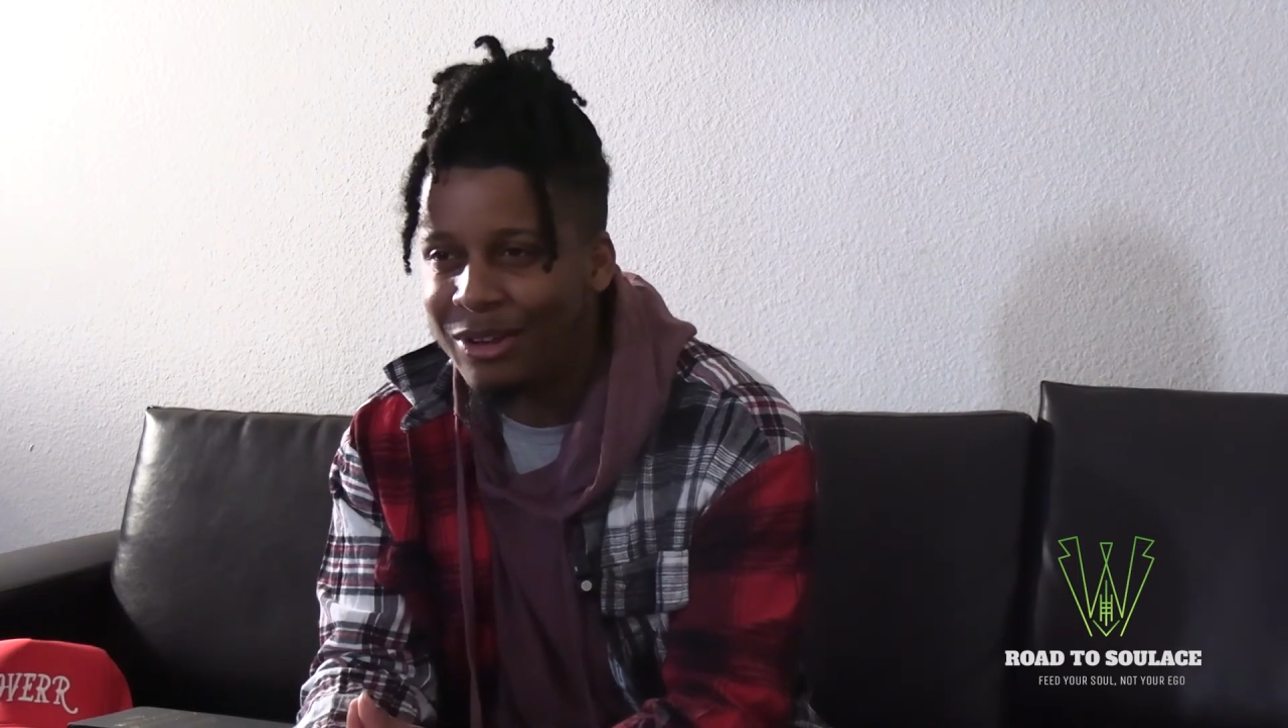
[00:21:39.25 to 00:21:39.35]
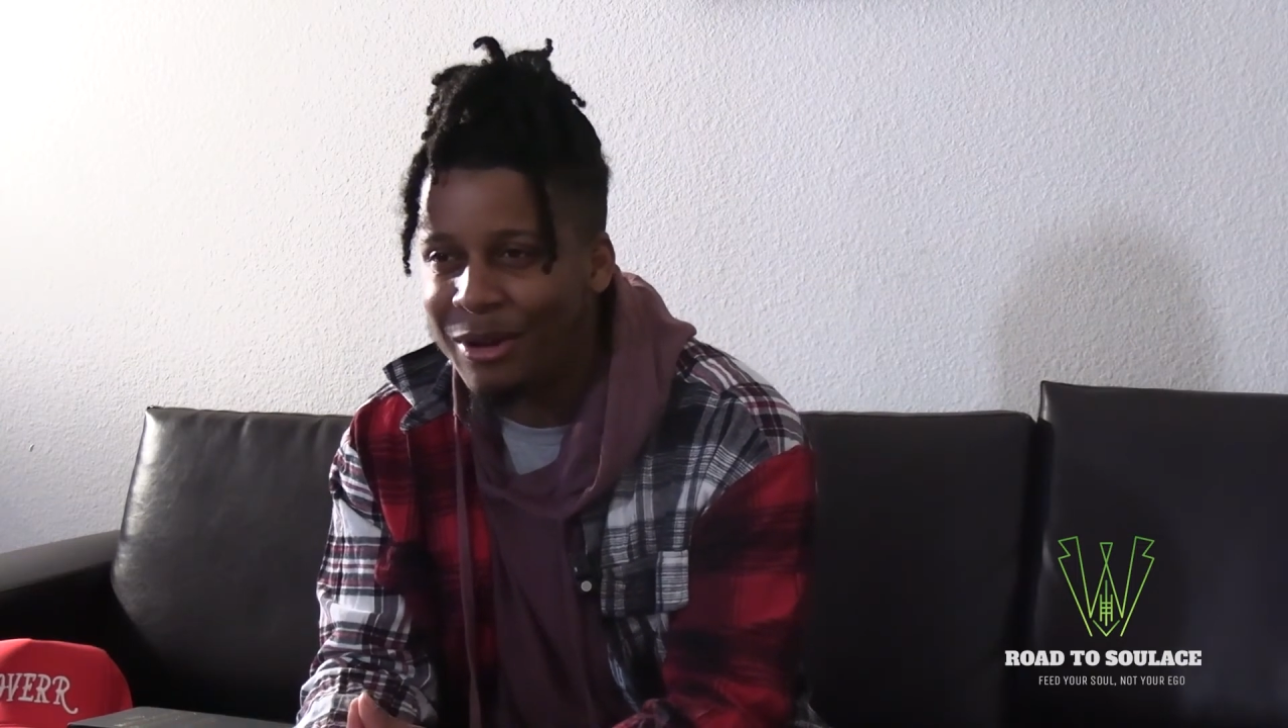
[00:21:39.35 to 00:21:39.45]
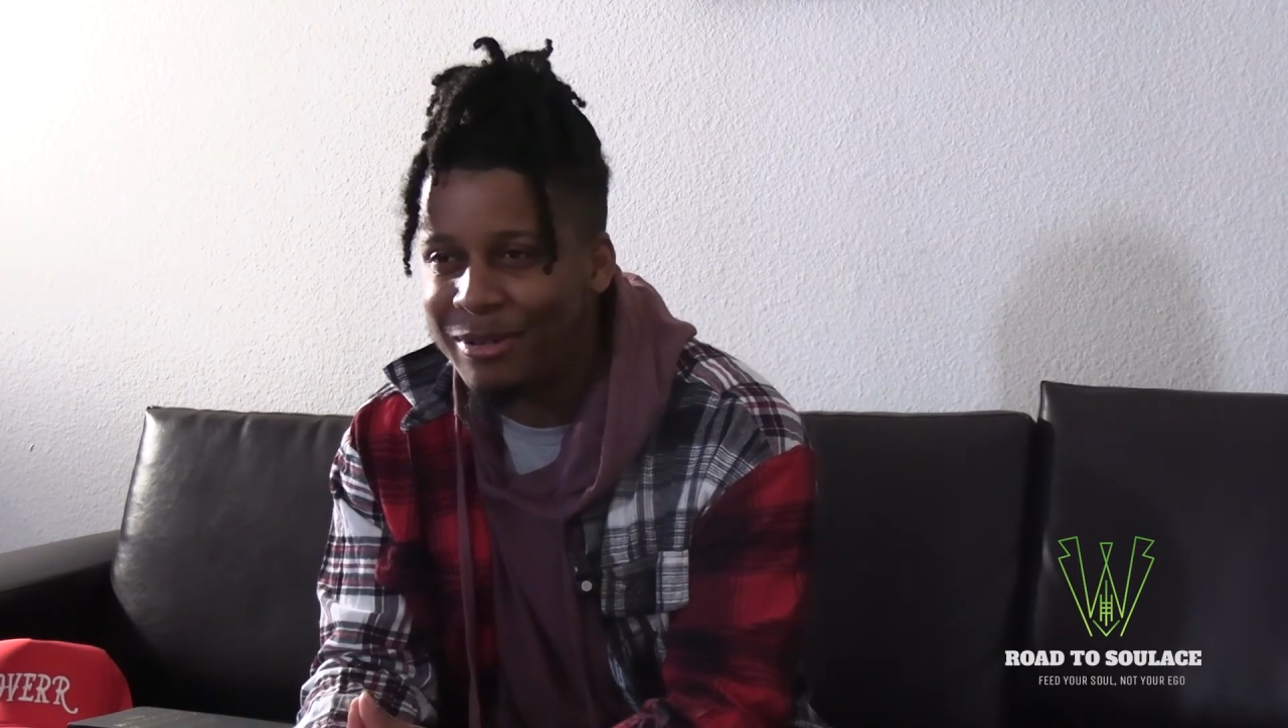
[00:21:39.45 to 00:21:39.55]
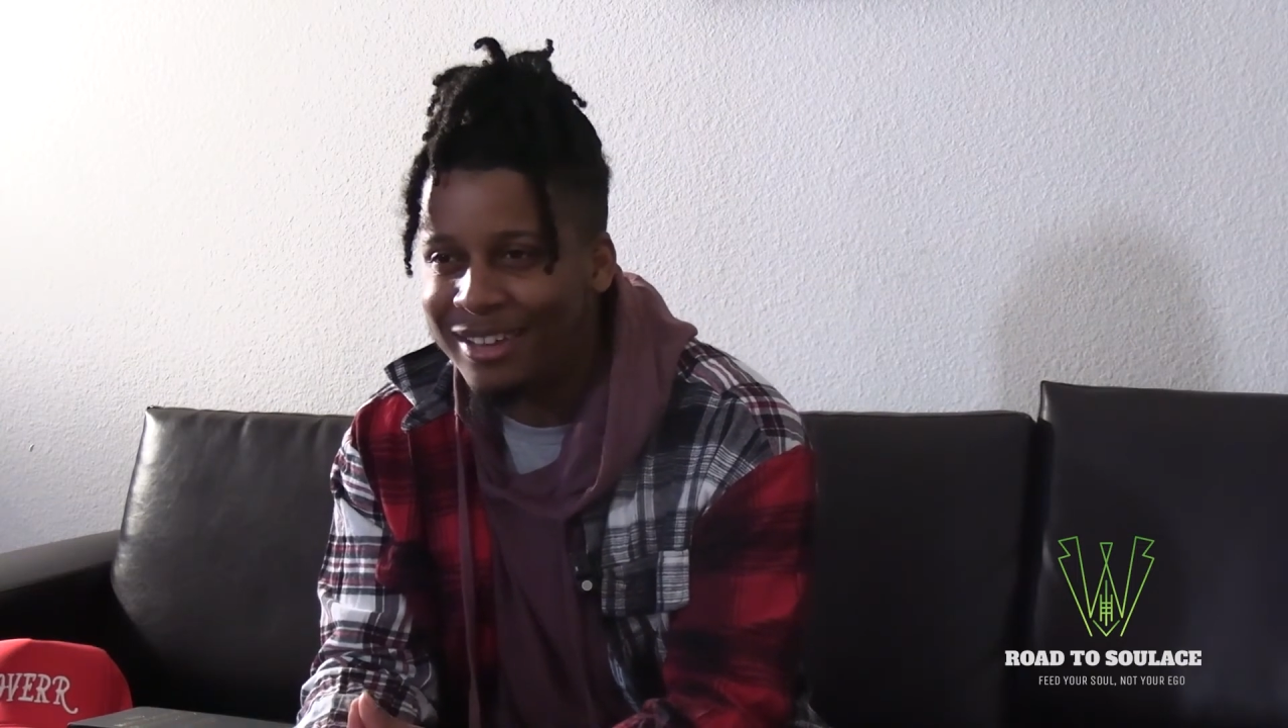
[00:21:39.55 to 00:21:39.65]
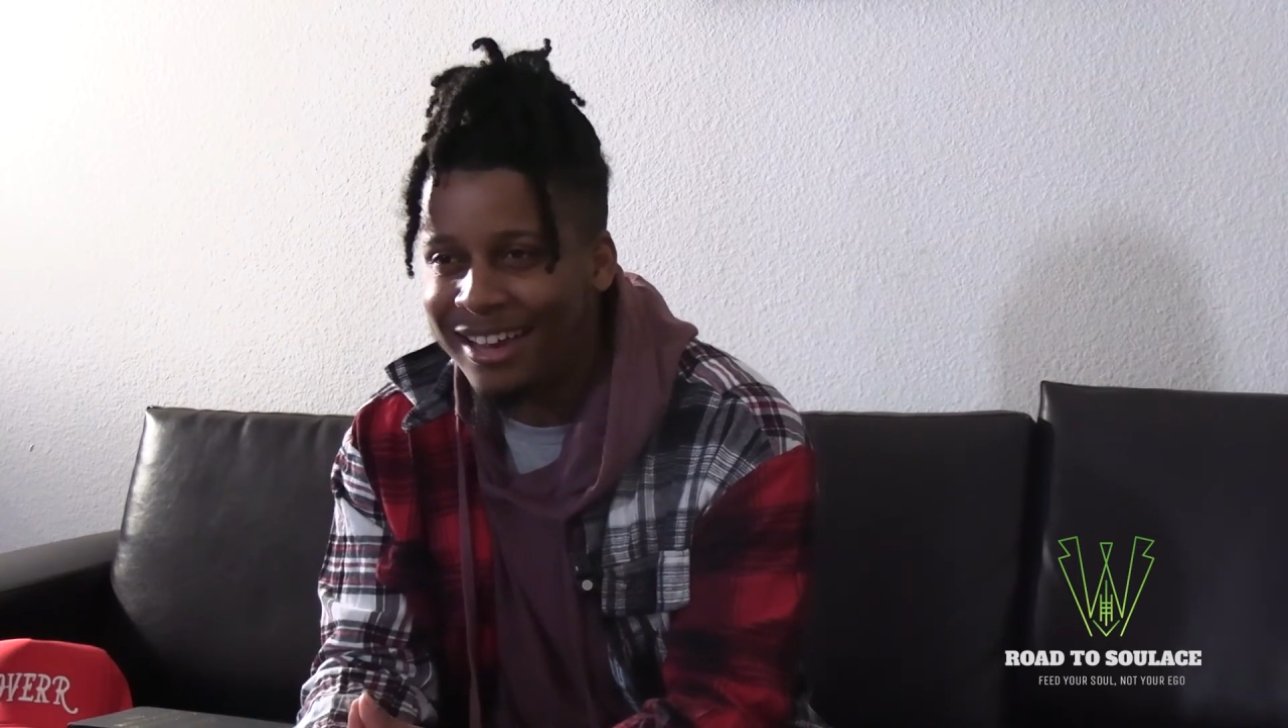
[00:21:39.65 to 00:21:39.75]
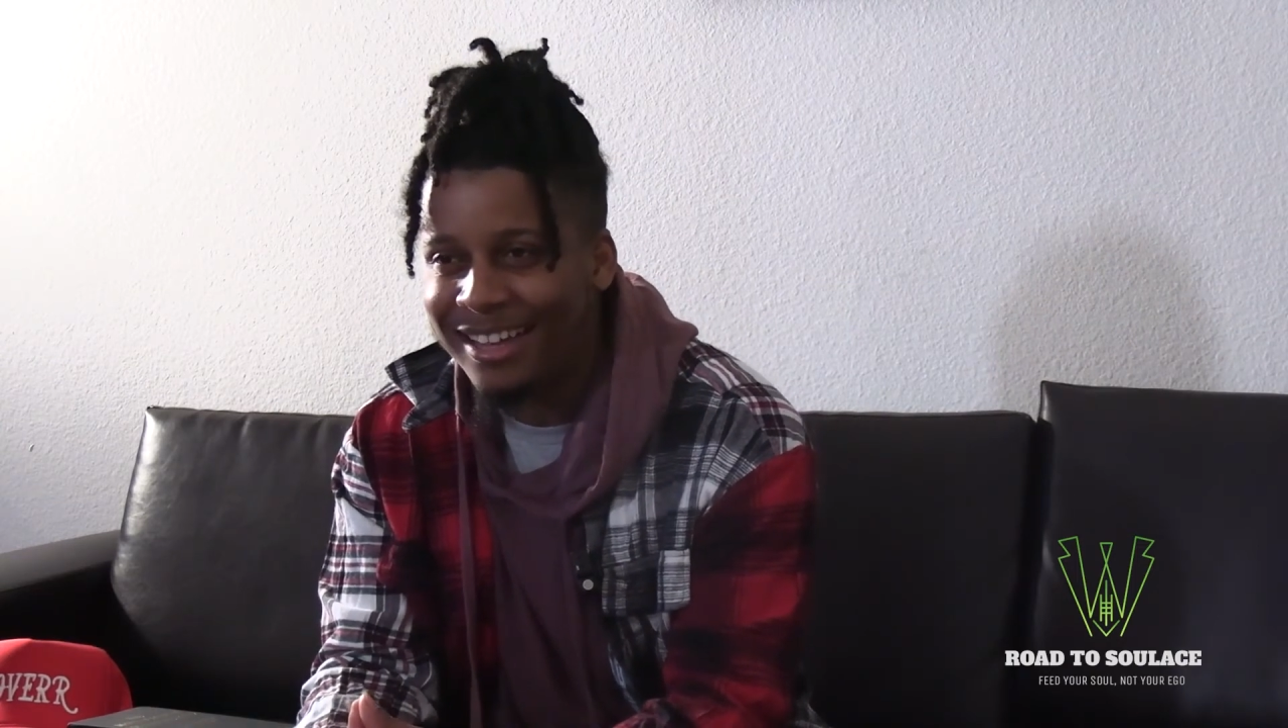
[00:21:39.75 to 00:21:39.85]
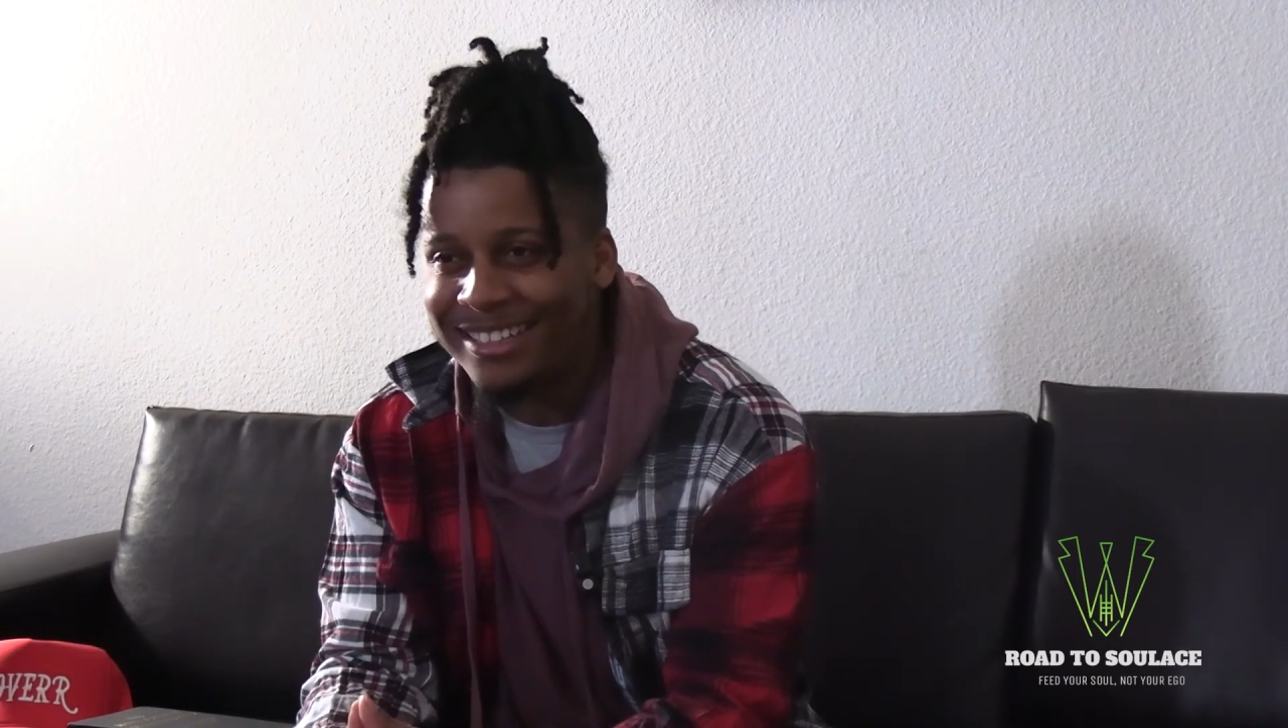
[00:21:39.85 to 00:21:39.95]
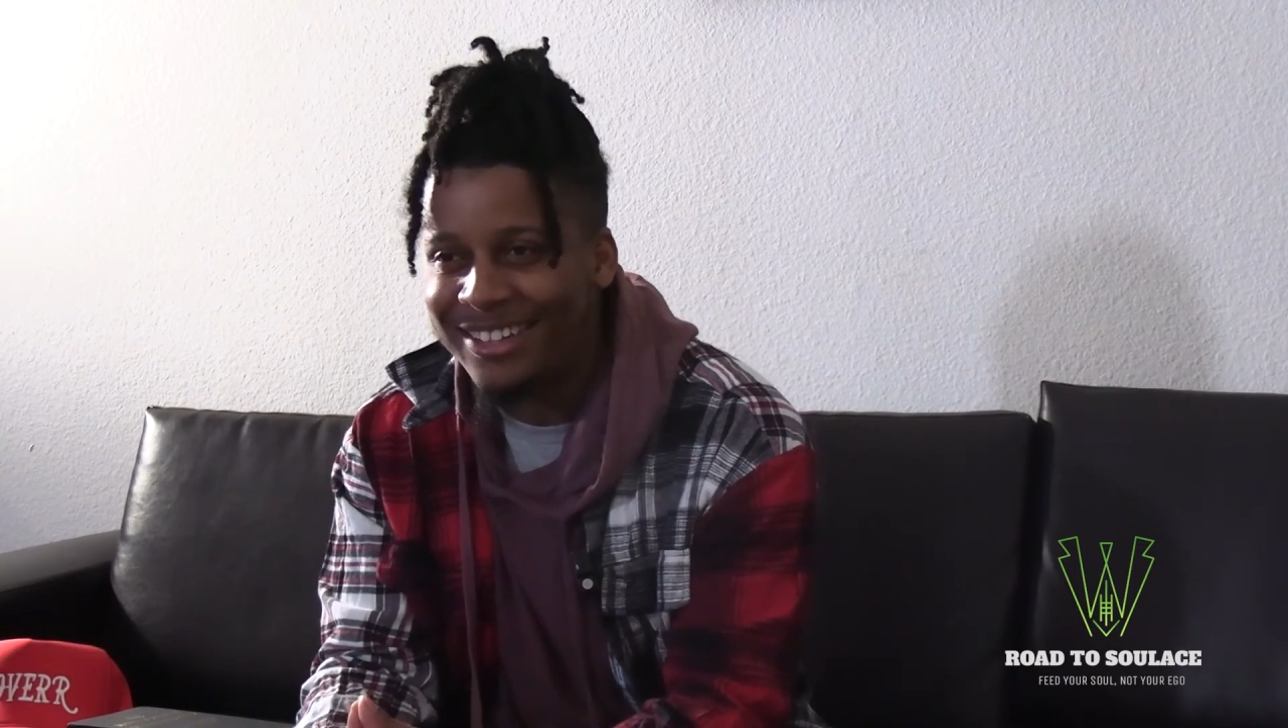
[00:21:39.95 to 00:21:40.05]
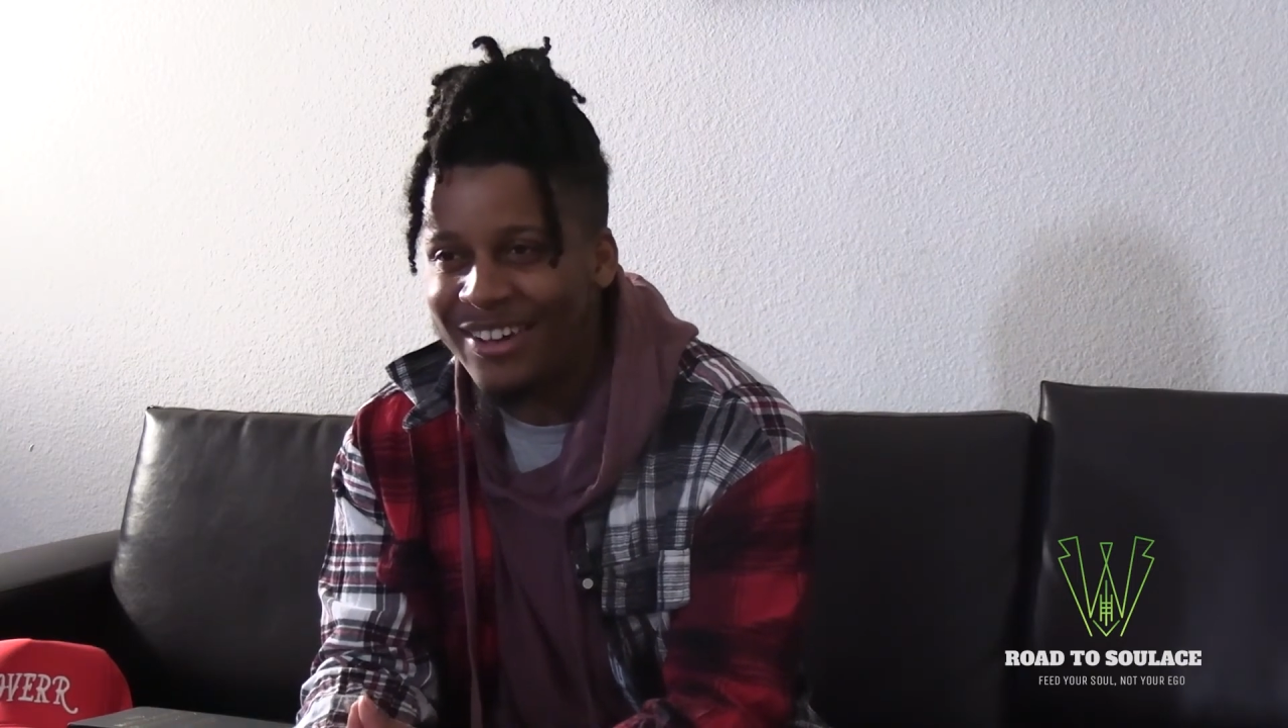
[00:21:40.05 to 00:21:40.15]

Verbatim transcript: You know what I'm saying?